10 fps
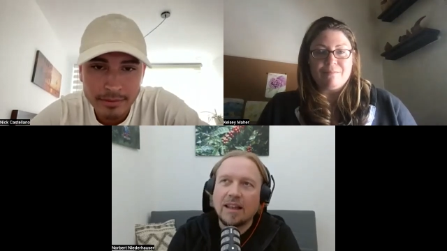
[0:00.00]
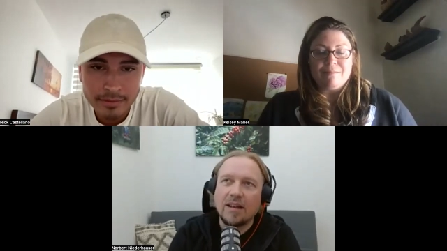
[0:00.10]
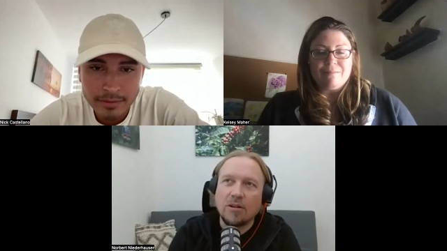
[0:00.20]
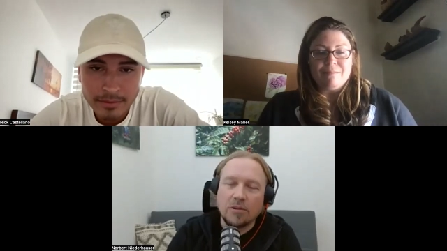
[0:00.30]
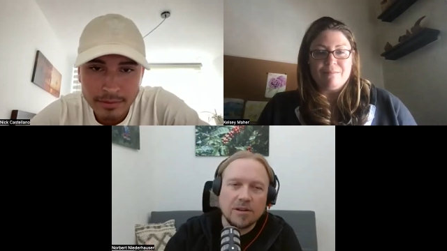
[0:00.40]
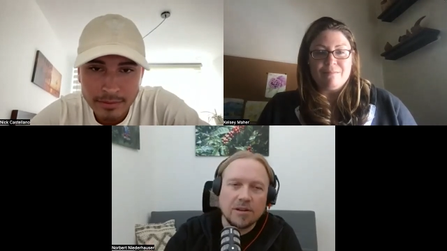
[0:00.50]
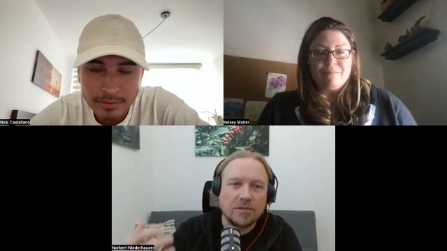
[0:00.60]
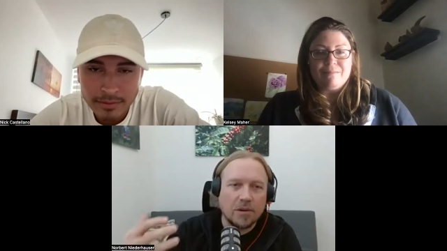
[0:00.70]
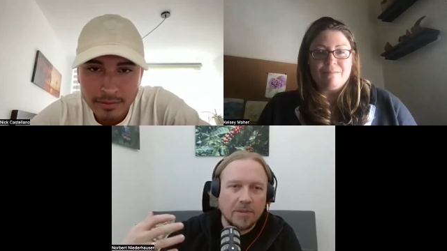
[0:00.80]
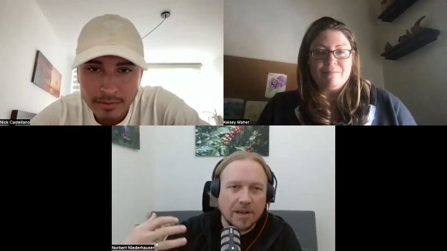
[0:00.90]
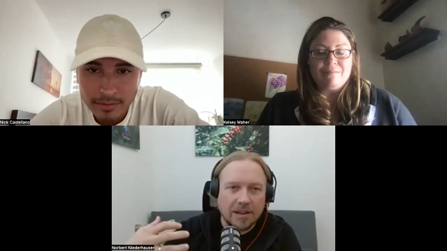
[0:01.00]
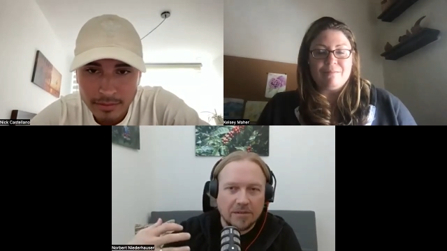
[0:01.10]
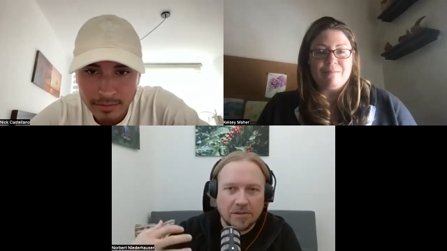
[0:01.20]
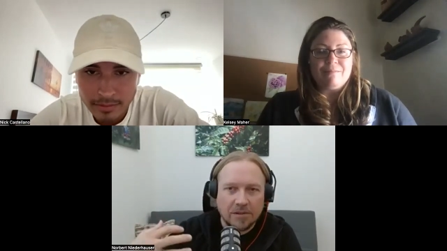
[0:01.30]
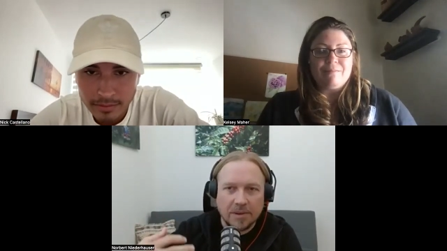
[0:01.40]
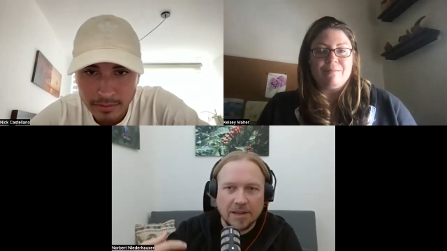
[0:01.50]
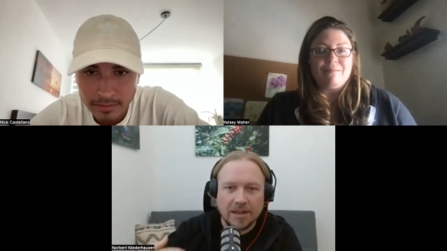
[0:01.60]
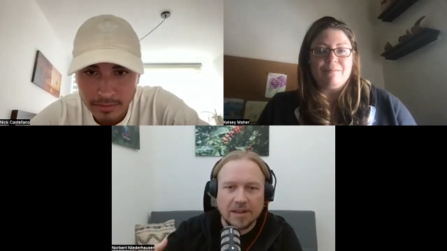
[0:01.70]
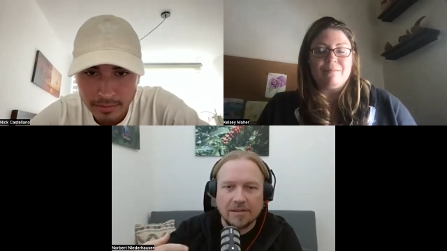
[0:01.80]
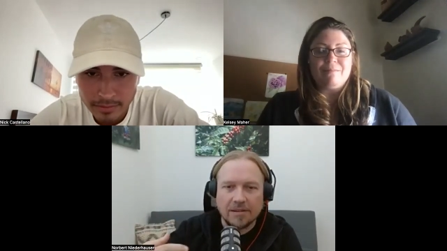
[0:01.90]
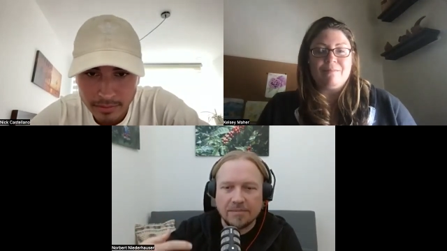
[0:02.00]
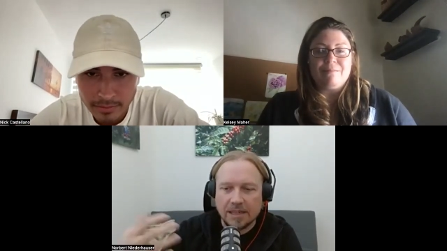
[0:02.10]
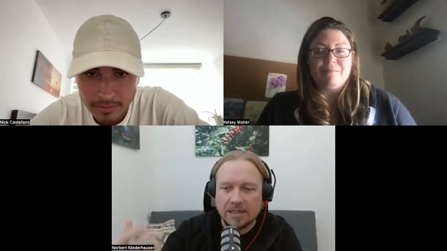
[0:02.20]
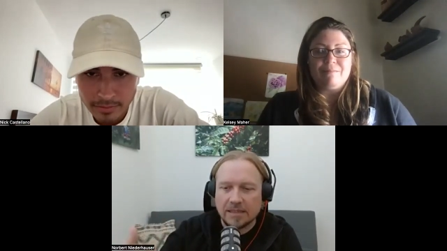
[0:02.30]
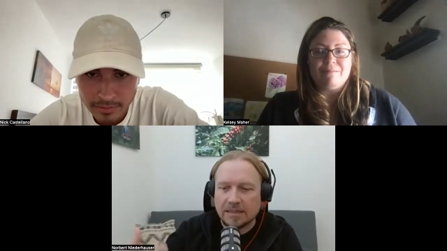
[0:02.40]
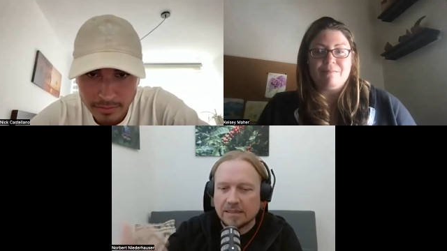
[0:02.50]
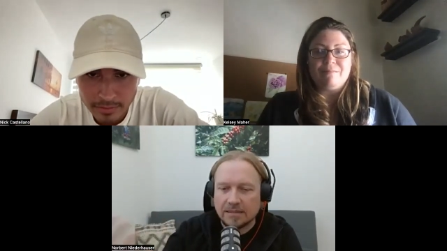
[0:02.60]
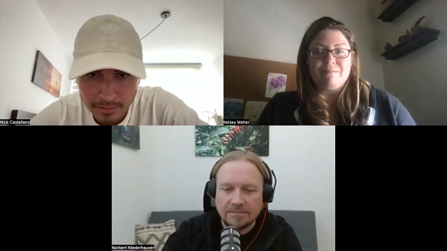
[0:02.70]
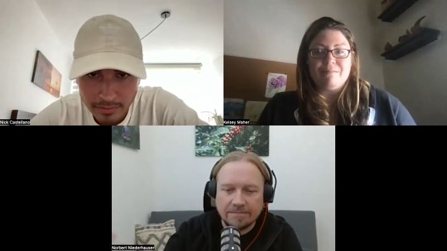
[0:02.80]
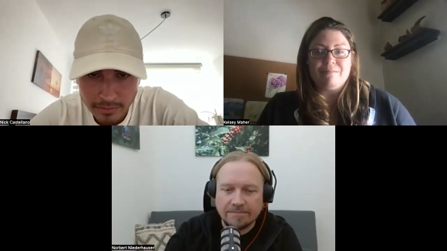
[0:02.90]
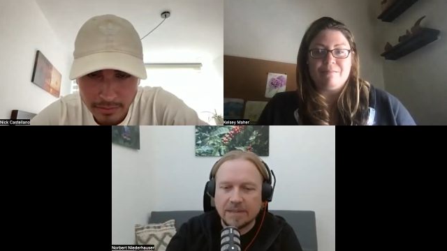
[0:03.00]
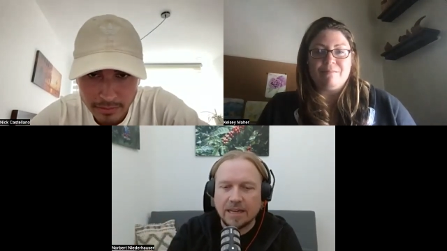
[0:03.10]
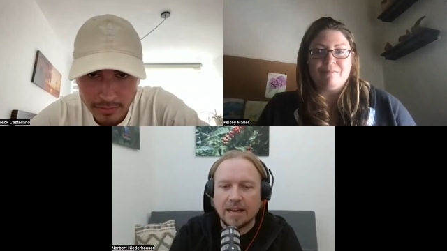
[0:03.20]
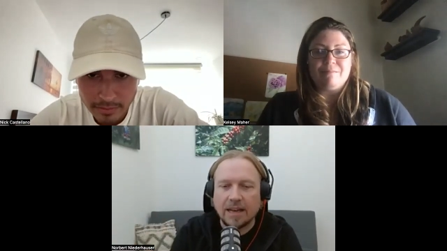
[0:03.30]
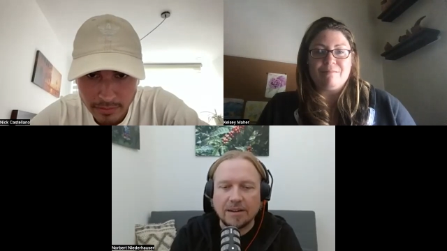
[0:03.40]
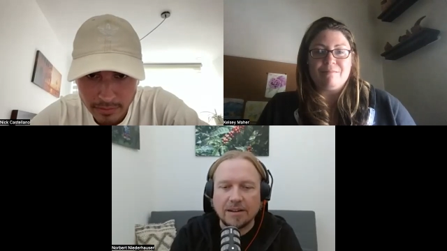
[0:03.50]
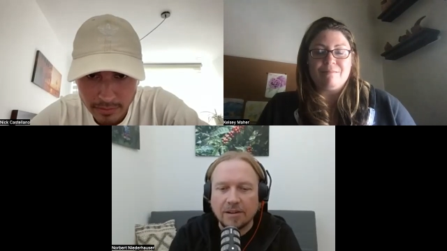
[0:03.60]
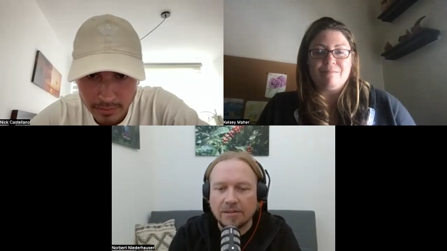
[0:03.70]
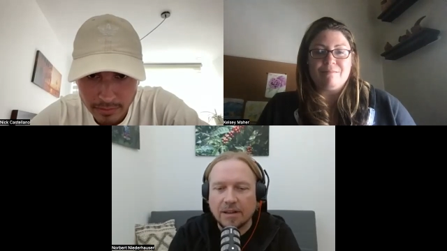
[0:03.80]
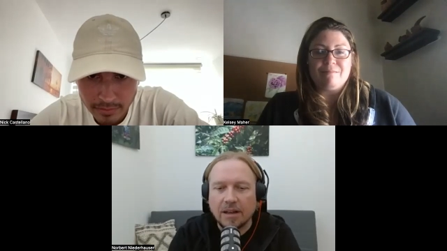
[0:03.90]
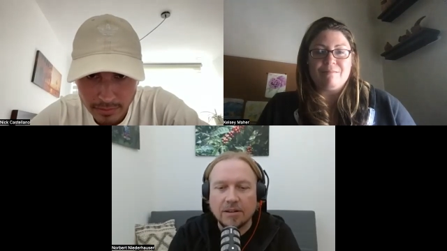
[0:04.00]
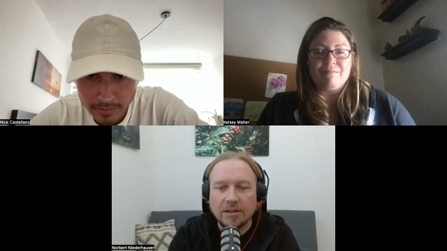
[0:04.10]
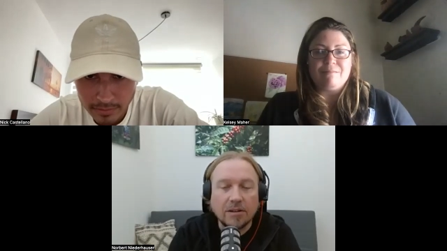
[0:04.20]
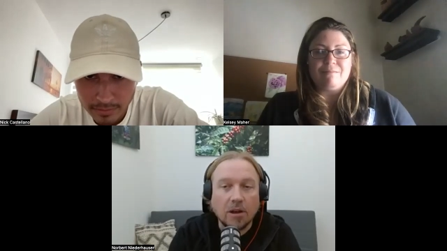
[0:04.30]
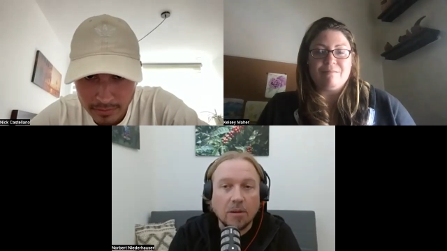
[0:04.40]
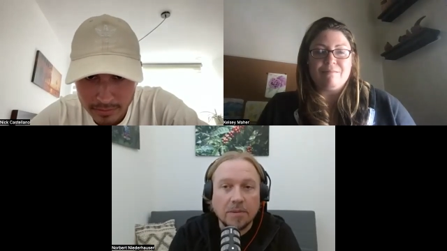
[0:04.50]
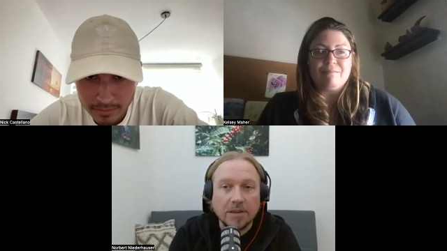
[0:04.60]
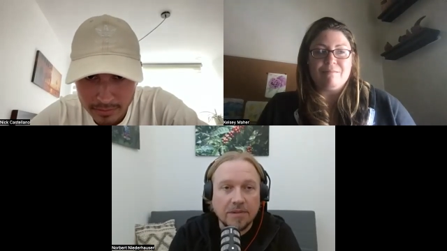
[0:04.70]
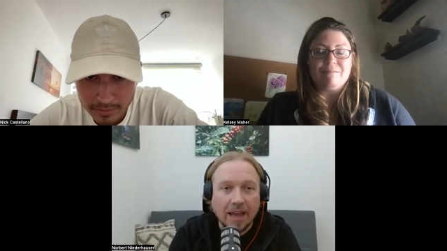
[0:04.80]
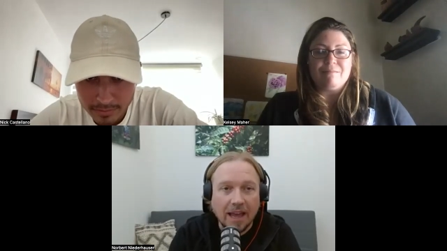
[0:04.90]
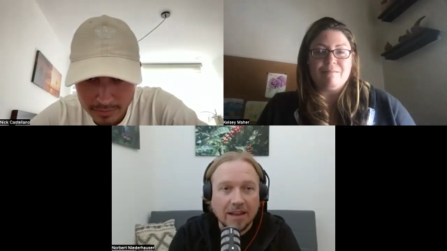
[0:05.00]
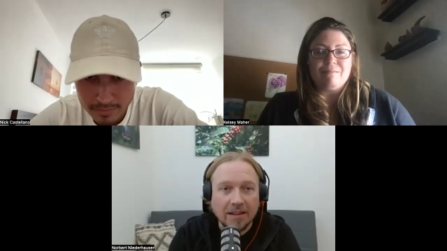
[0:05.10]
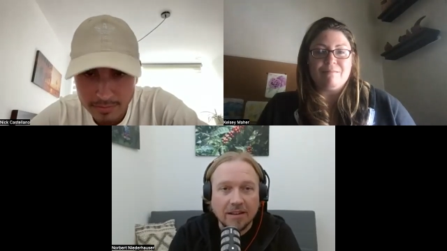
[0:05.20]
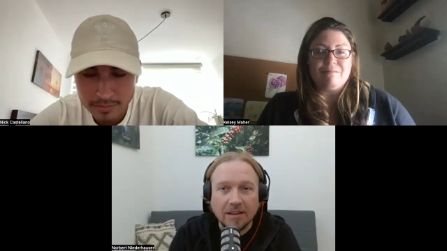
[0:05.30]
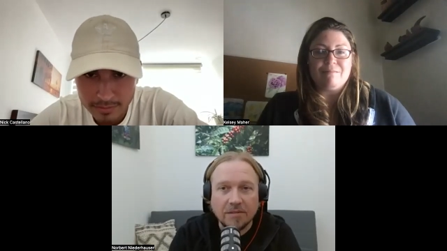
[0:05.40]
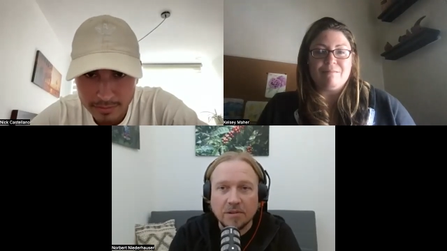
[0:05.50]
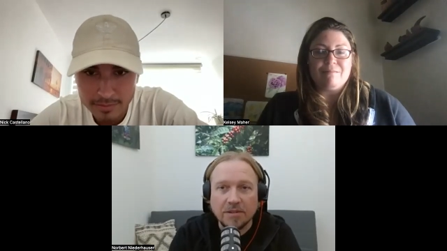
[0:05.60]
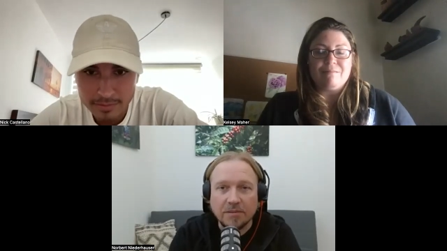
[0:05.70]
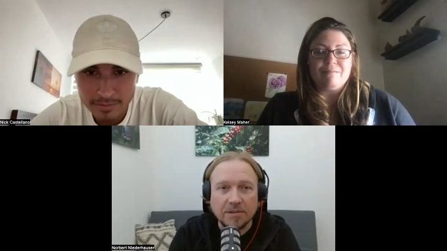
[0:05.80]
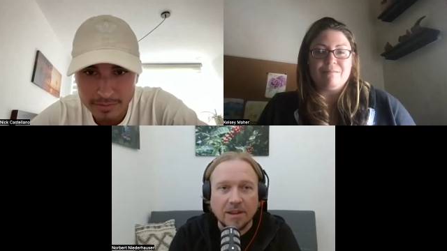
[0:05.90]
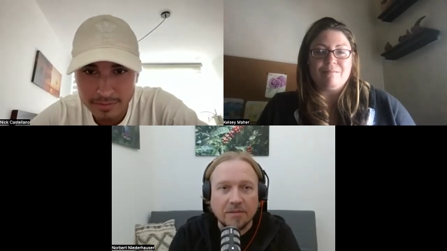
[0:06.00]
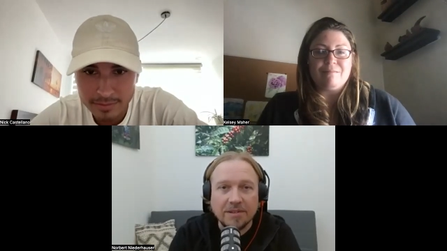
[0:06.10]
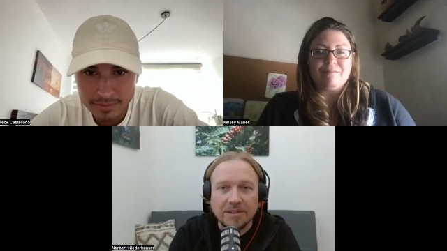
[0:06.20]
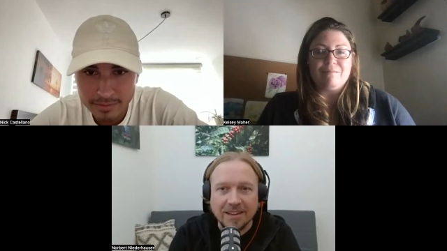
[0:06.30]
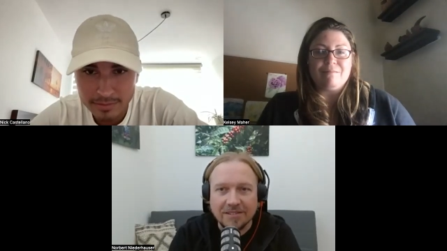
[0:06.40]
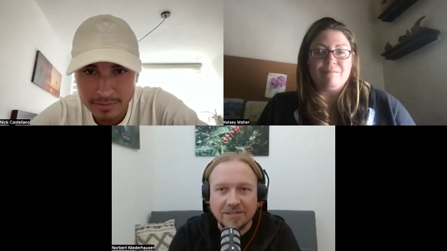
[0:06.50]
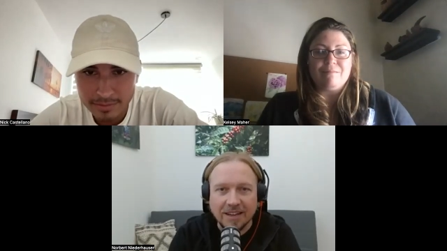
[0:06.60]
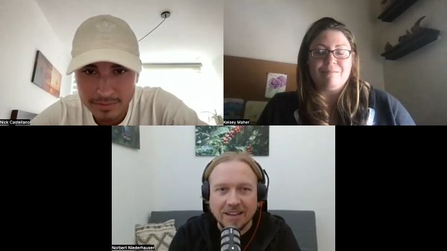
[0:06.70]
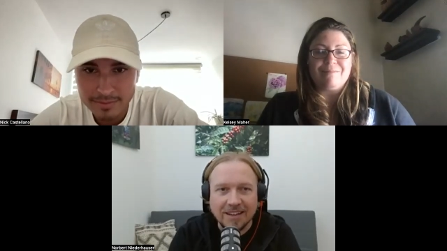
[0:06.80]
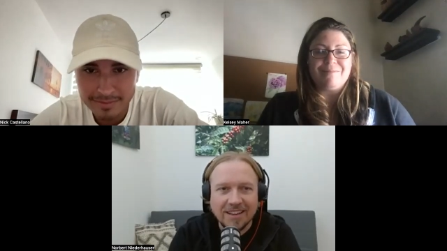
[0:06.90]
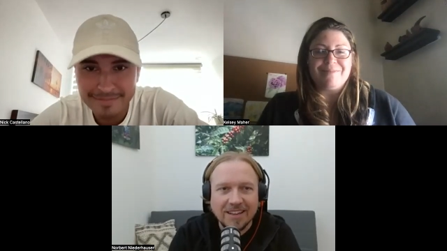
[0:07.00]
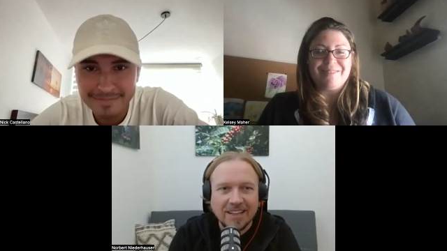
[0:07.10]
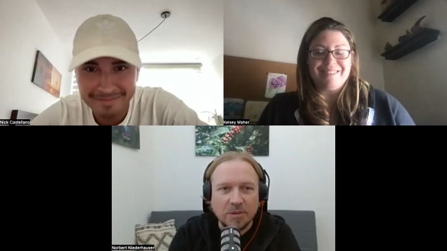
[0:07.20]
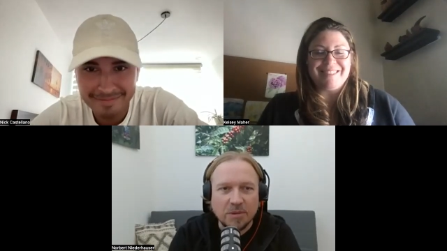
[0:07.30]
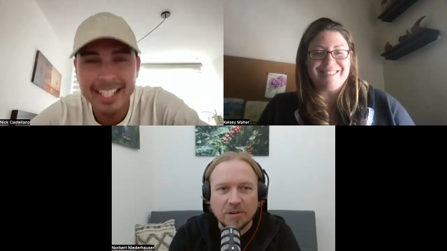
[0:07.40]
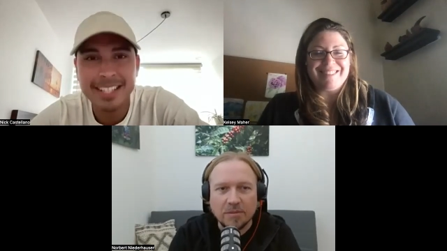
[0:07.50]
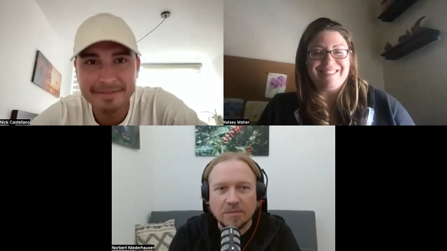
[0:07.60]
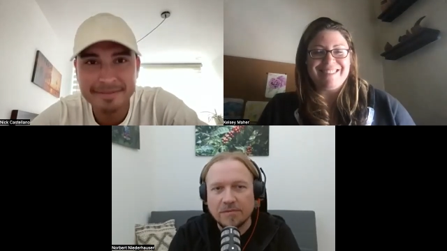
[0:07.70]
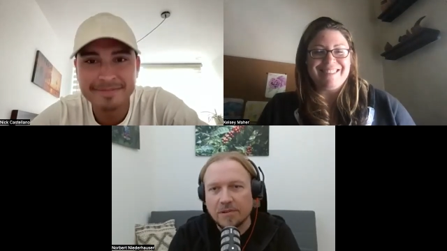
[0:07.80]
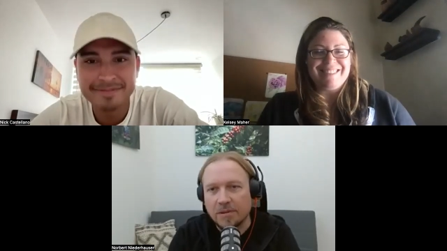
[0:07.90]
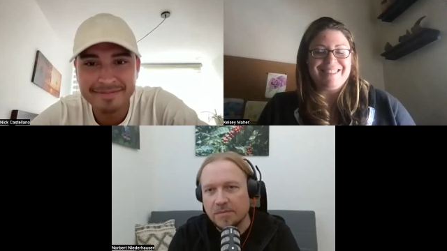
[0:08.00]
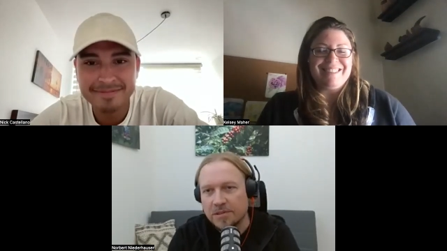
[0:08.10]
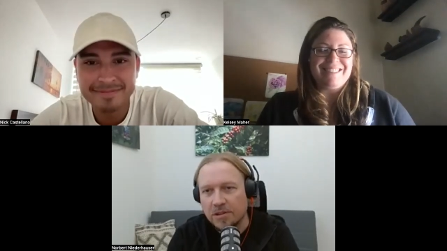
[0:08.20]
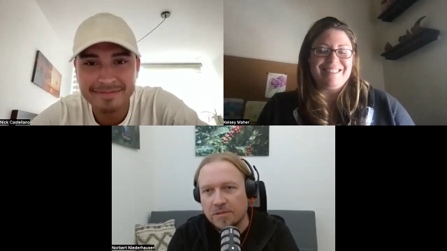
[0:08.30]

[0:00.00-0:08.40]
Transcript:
Speaker 1: learnings from a from a uh, I don't know all the topics we had. It, it was it was everything really. I mean, yeah. from from stock